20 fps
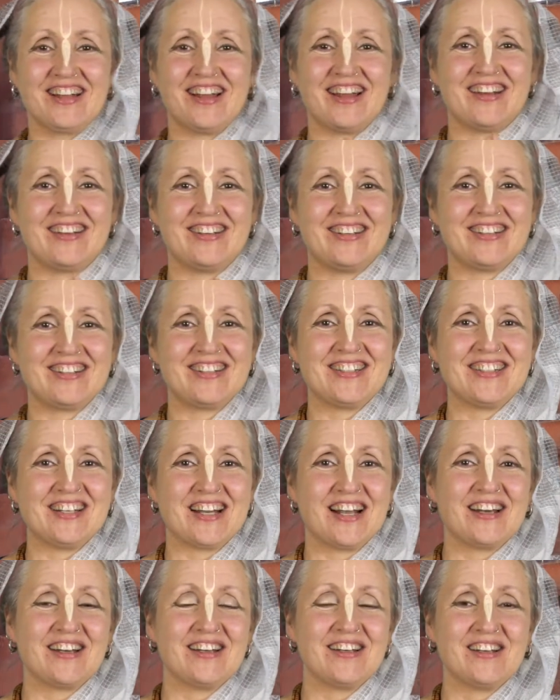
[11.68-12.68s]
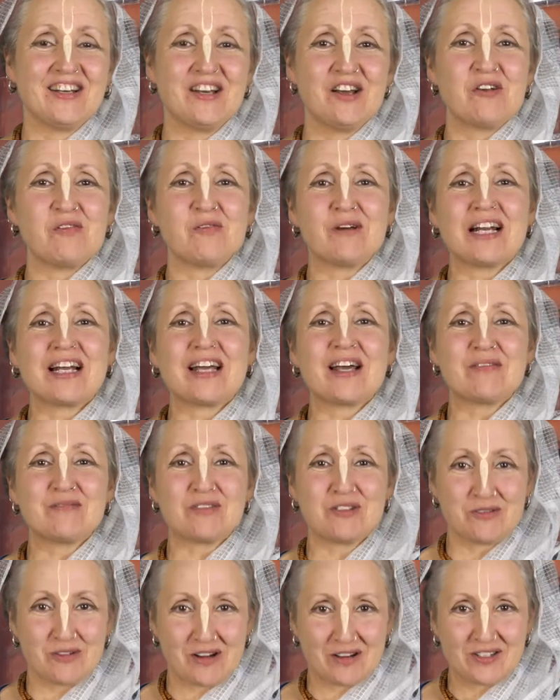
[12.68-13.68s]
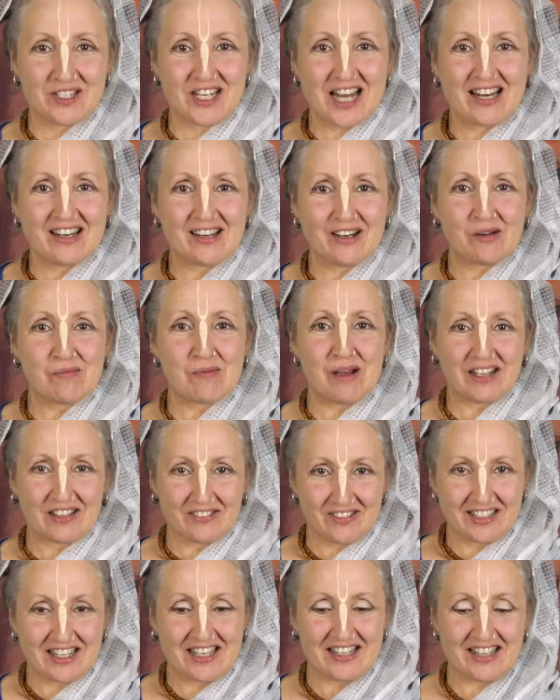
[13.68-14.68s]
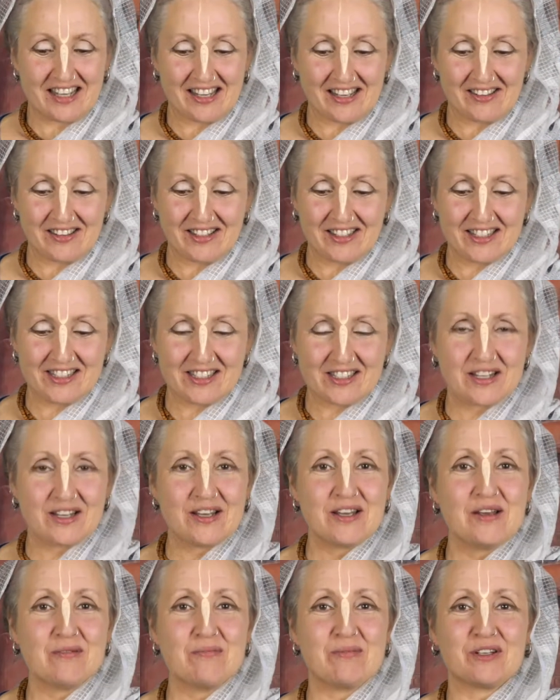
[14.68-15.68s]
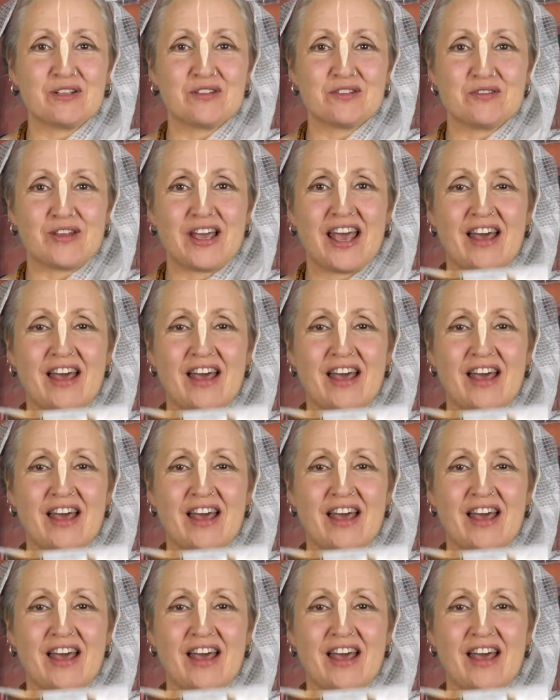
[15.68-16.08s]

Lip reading: Hare Krishna. Welcome to our channel, Bhagavad-gita. Here it is, because we